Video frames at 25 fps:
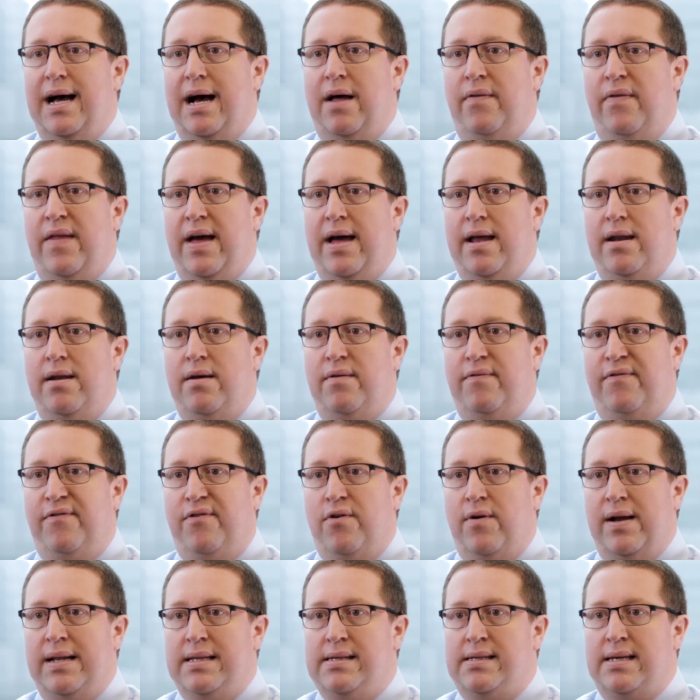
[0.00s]
And then
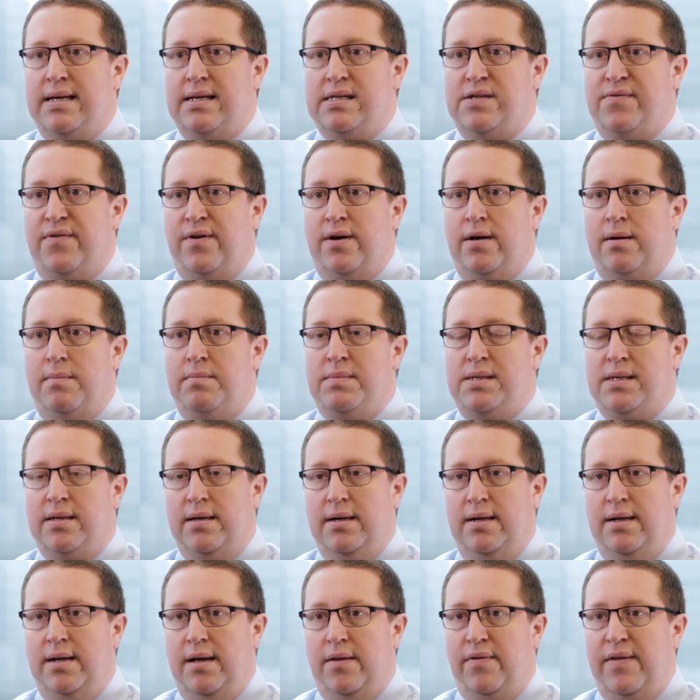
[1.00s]
forensics firms.
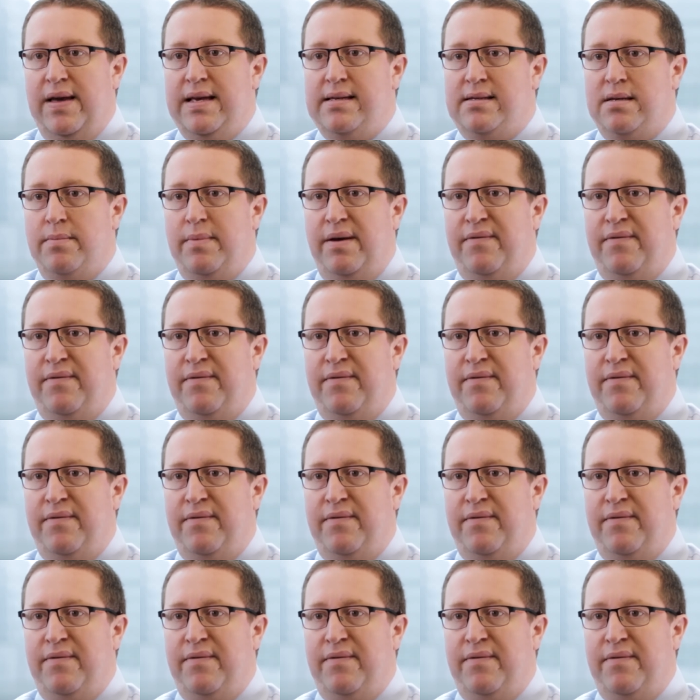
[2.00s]
These